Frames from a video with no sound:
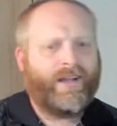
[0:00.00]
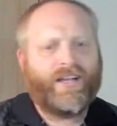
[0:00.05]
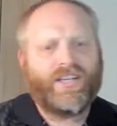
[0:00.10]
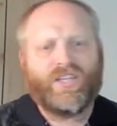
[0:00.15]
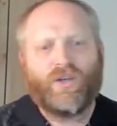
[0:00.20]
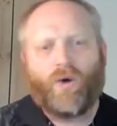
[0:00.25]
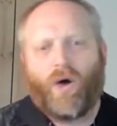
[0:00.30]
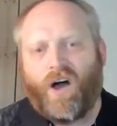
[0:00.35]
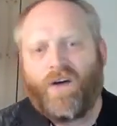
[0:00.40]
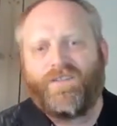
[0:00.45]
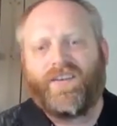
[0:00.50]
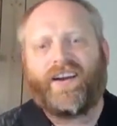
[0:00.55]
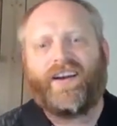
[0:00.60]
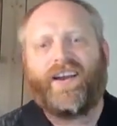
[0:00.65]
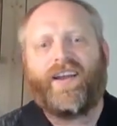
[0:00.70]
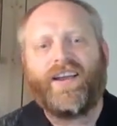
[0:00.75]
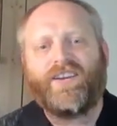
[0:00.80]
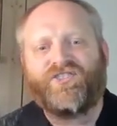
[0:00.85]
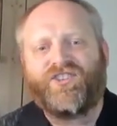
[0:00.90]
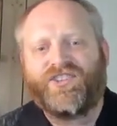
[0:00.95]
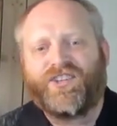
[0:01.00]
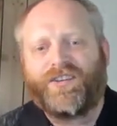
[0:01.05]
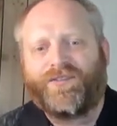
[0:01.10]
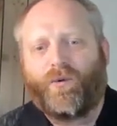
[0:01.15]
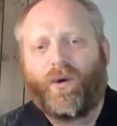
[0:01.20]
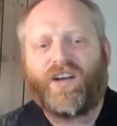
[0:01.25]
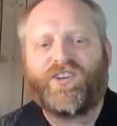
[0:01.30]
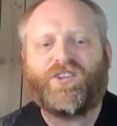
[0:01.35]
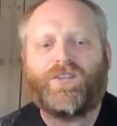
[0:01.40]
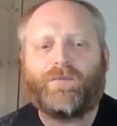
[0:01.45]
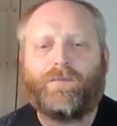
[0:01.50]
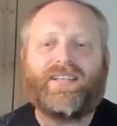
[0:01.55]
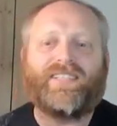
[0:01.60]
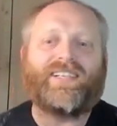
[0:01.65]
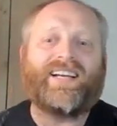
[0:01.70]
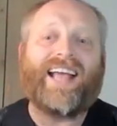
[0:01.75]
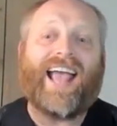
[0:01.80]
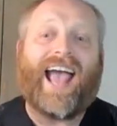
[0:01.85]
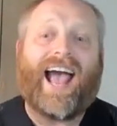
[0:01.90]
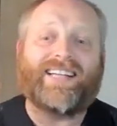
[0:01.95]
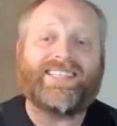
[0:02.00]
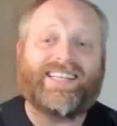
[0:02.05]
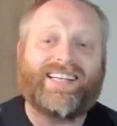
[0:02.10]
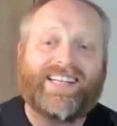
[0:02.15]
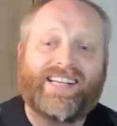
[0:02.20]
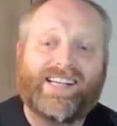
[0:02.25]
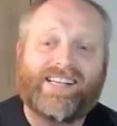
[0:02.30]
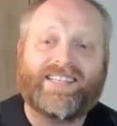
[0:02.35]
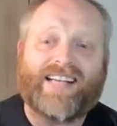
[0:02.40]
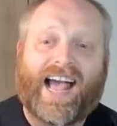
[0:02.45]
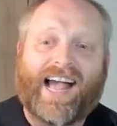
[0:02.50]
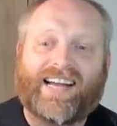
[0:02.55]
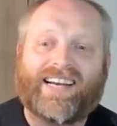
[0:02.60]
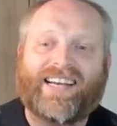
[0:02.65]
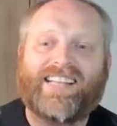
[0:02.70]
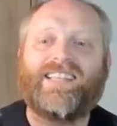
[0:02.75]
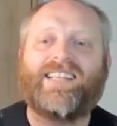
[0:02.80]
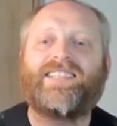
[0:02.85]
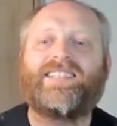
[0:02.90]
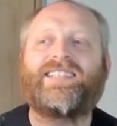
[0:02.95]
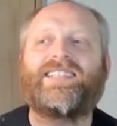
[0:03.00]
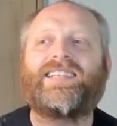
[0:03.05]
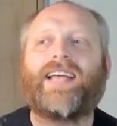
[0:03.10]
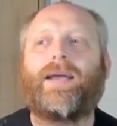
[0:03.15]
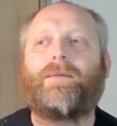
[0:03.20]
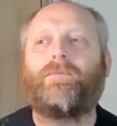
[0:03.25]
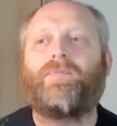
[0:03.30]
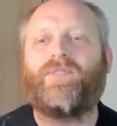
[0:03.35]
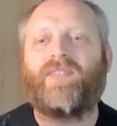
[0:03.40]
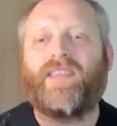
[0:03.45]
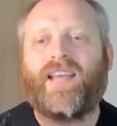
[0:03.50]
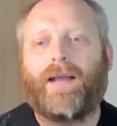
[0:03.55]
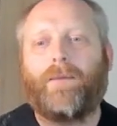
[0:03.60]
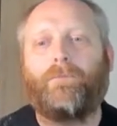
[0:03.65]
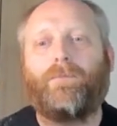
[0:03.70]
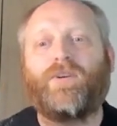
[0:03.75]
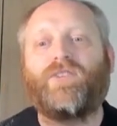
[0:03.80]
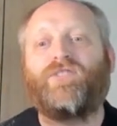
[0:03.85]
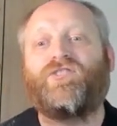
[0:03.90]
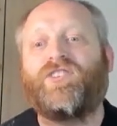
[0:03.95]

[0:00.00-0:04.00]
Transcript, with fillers: So all variations of questions basically asking exactly the same thing, but